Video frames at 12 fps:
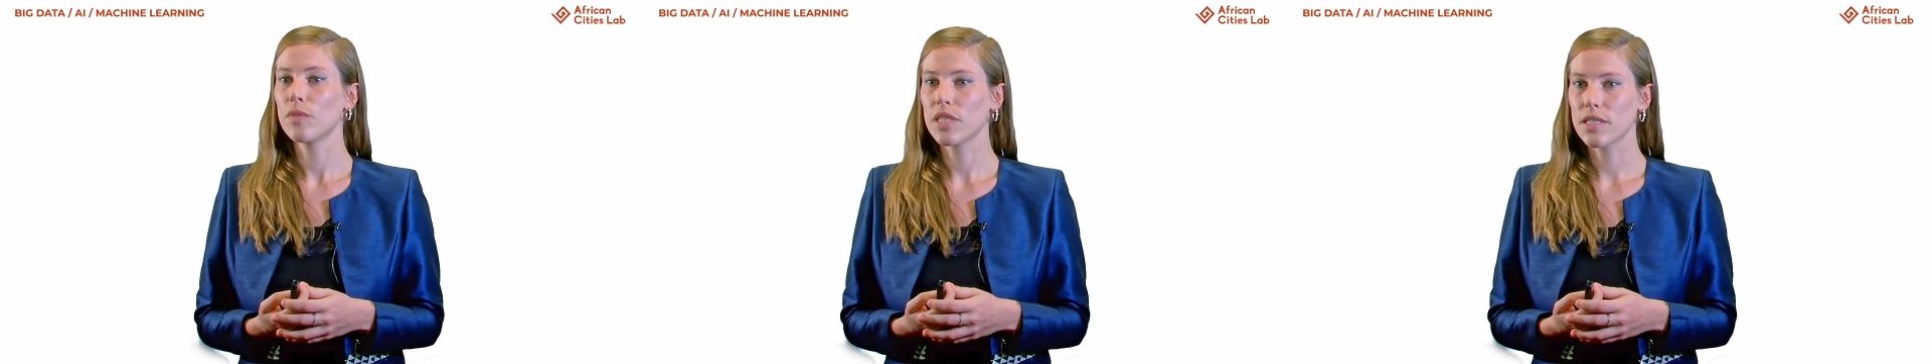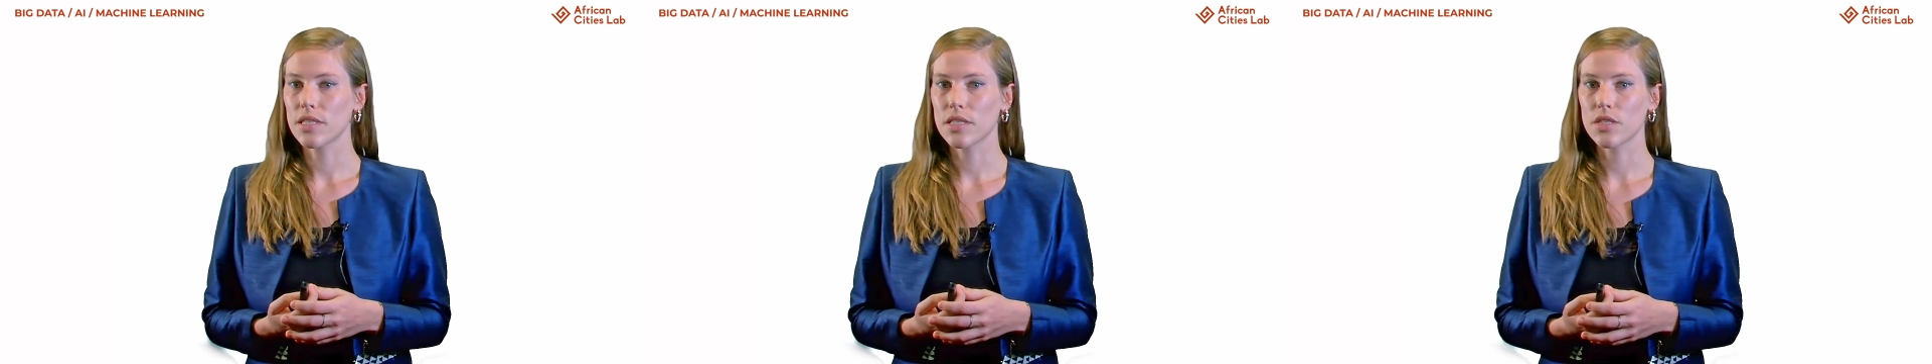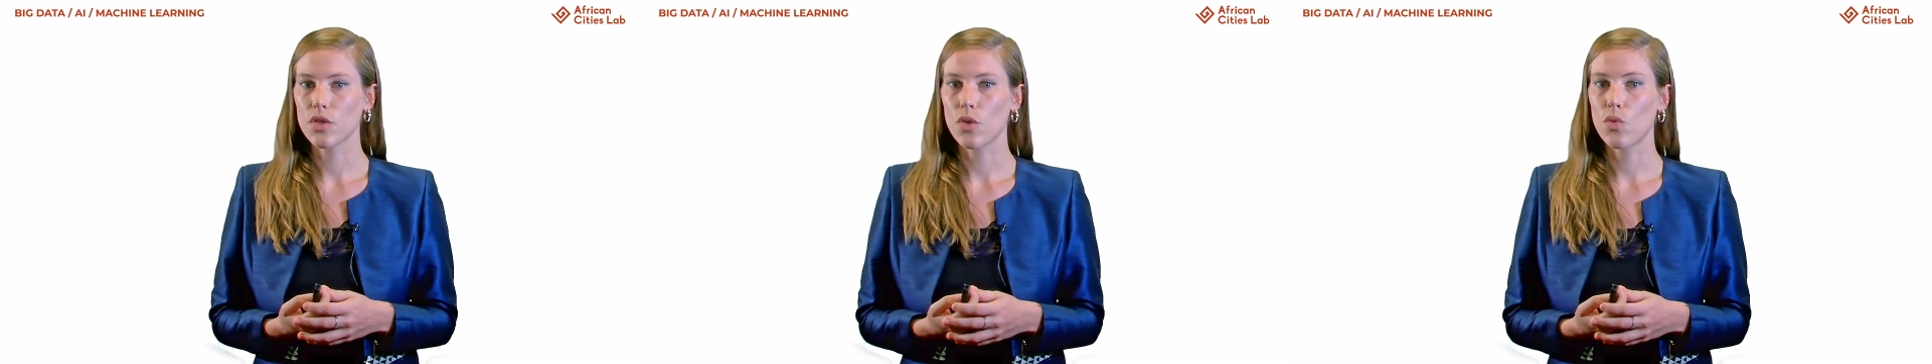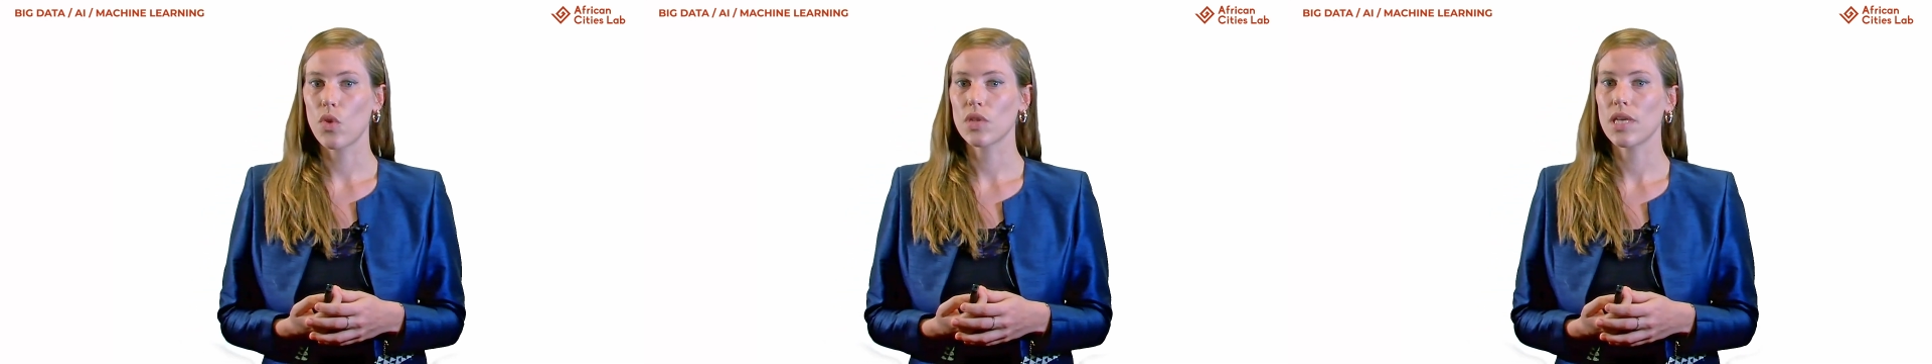decisions
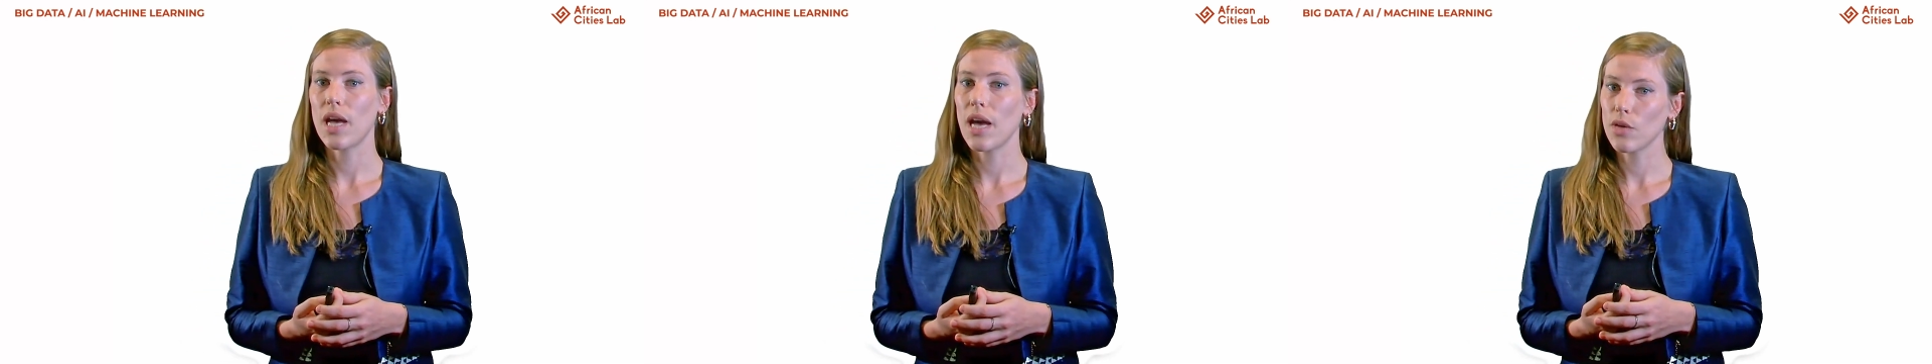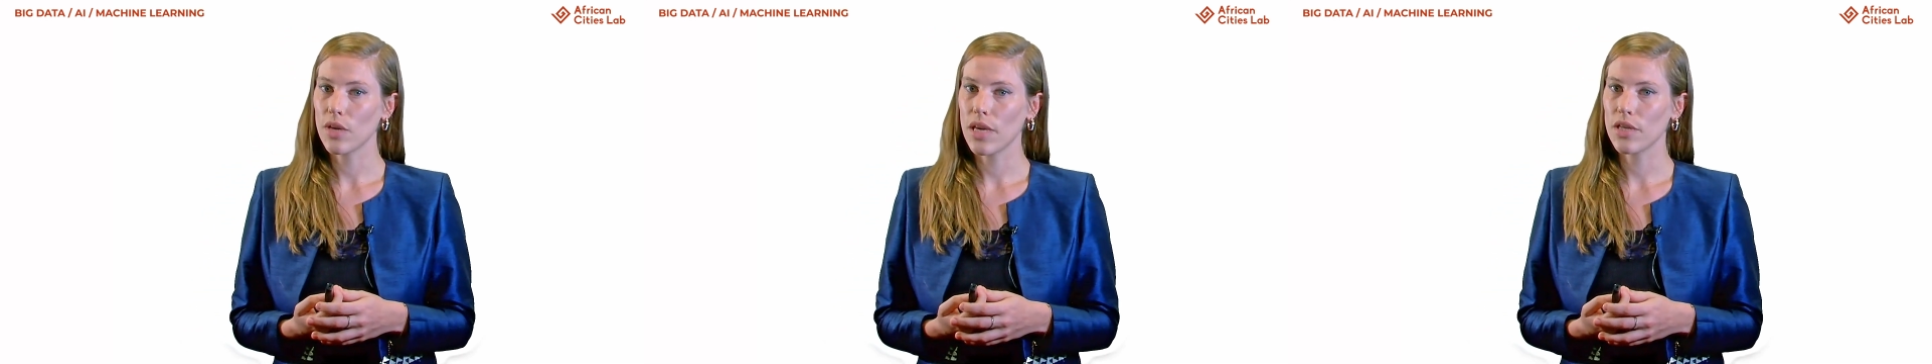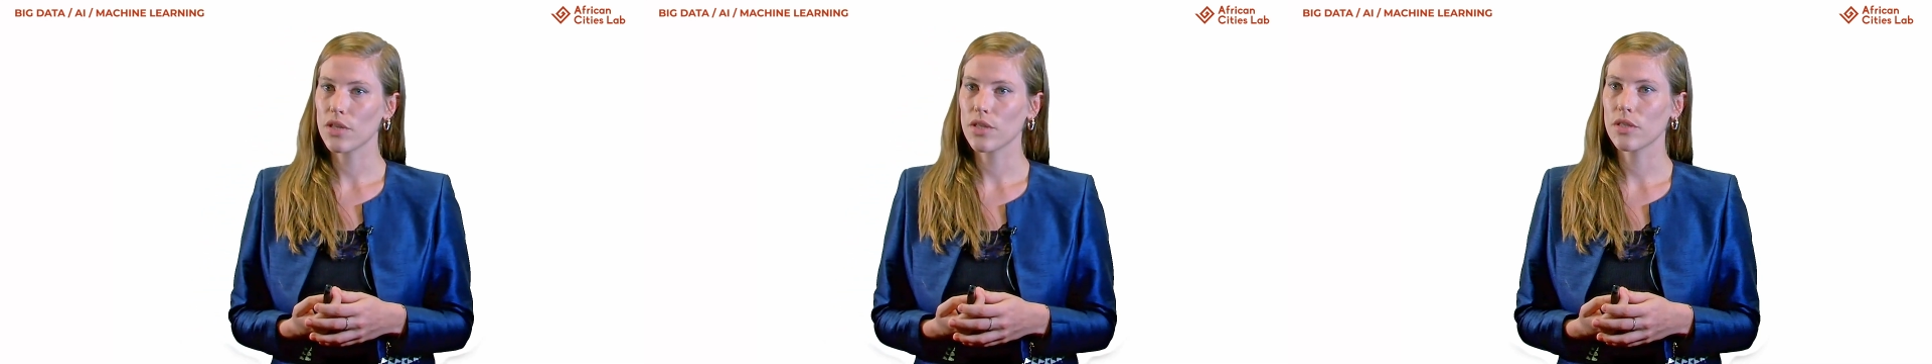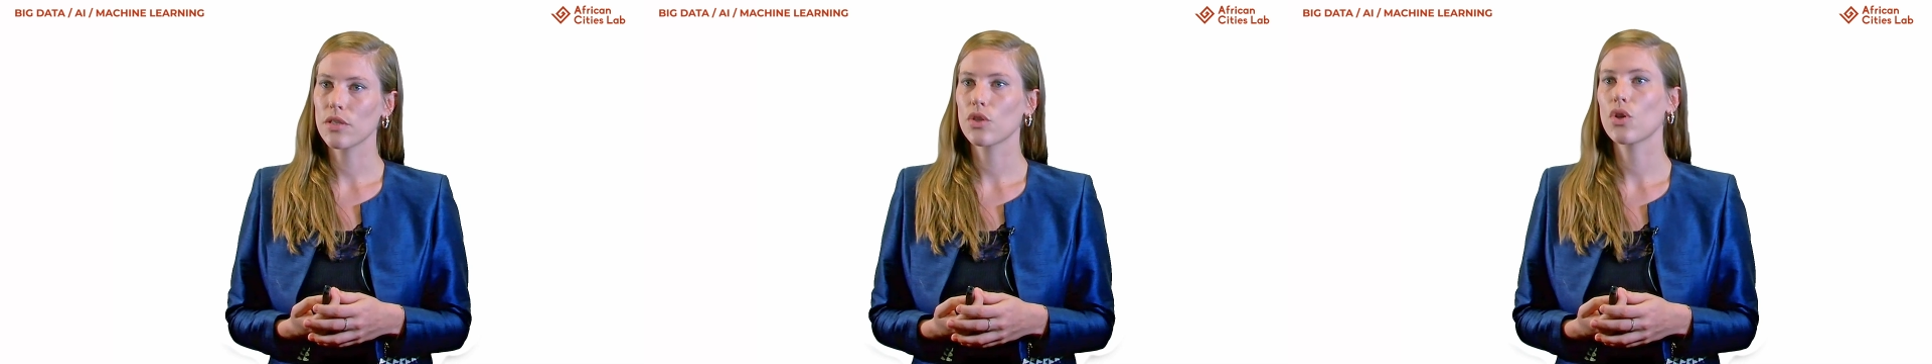on water allocation,